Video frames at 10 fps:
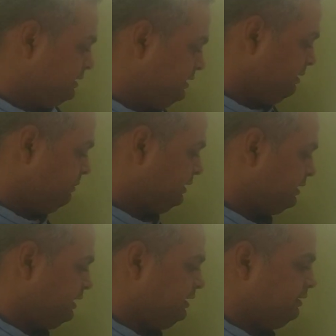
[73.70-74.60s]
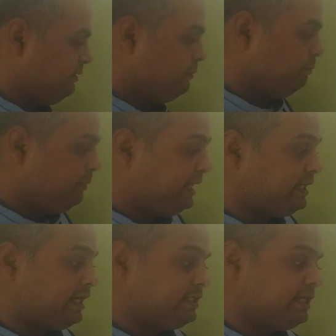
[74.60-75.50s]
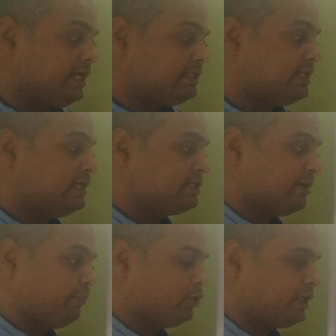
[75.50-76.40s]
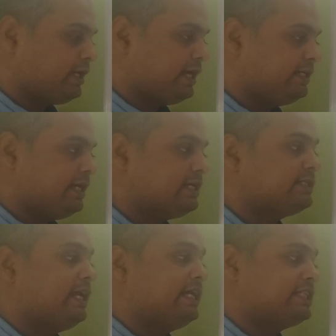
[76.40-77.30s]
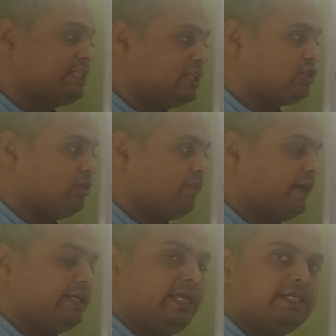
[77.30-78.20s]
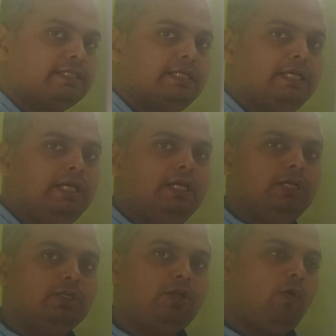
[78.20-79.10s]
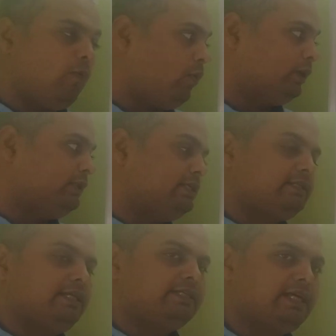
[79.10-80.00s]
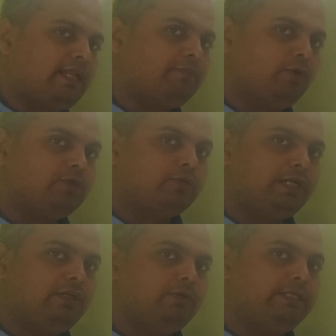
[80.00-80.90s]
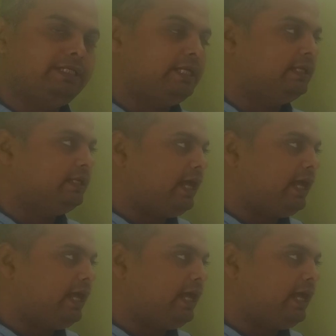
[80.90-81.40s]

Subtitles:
Number 3, main ideas, supported ideas, extension of ideas. Now, what these things are, I am going to tell you in detail.